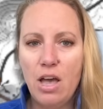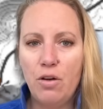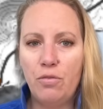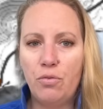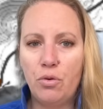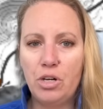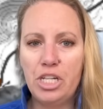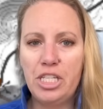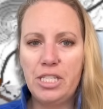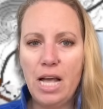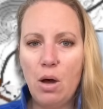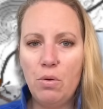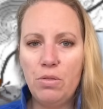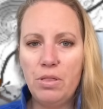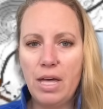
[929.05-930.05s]
for
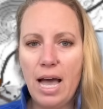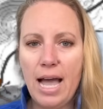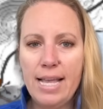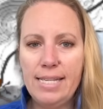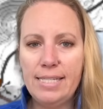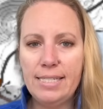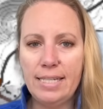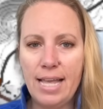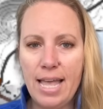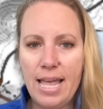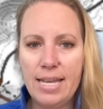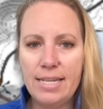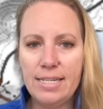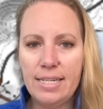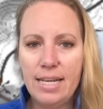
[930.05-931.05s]
South
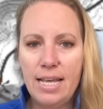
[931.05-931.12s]
Iceland.